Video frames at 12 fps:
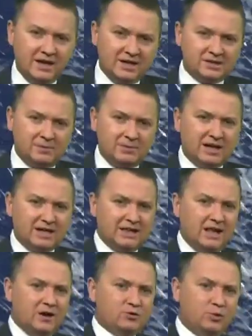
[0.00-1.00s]
Some of that
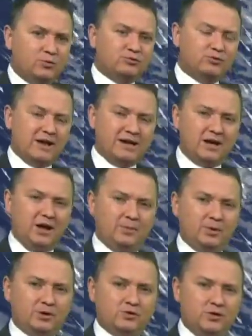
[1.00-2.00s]
cloud will break
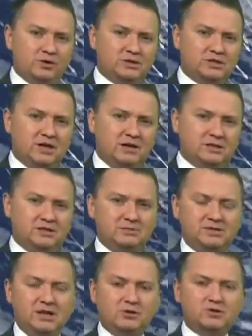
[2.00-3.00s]
up across some
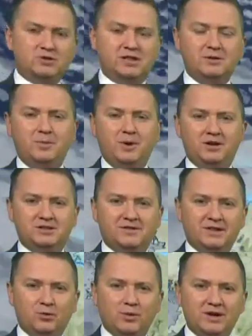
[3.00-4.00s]
central southern parts of
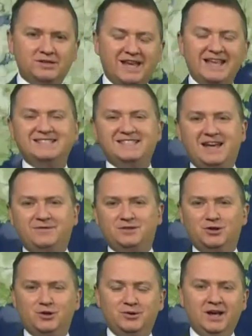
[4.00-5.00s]
England, Wales into the
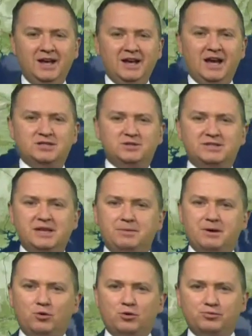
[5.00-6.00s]
afternoon as we see a
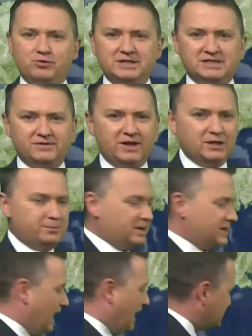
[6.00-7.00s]
bit more breeze
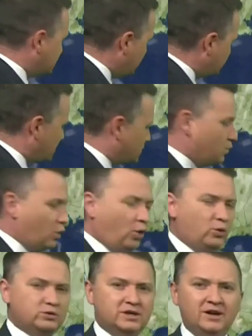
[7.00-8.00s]
developing. And temperatures will
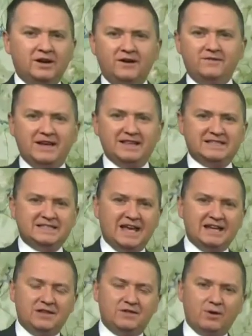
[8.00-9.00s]
hold fairly
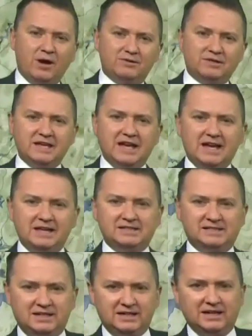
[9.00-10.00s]
steady throughout the day,
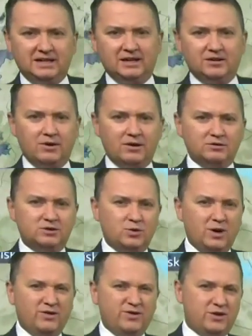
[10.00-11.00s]
sticking at around
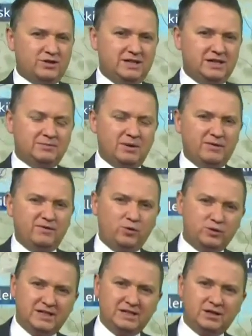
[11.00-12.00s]
12, 13, maybe
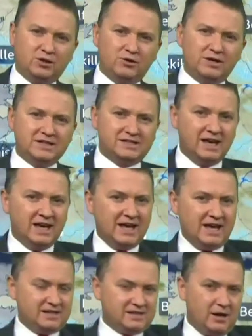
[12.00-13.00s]
14 degrees.
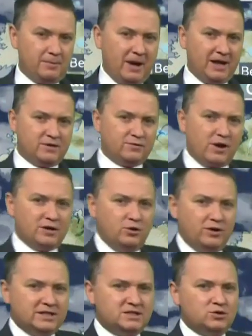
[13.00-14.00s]
Here's our band of rain,
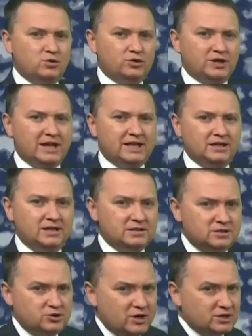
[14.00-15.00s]
though, into Northern
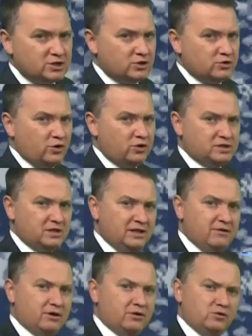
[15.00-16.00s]
England, stretching across,
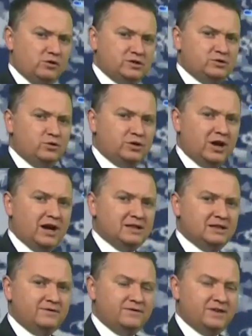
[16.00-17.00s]
clearing across Northern
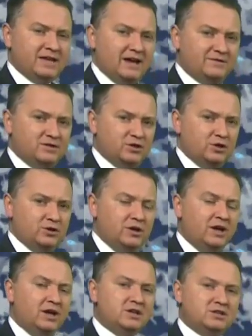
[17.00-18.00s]
Ireland for the afternoon.
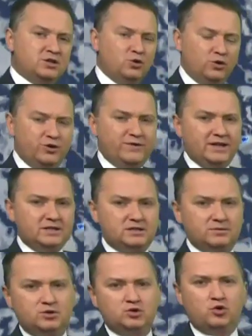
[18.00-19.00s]
To north of it,
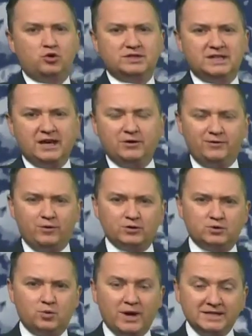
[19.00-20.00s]
some strong to gale
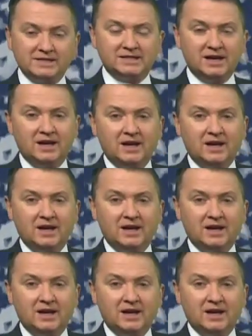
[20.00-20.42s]
force winds.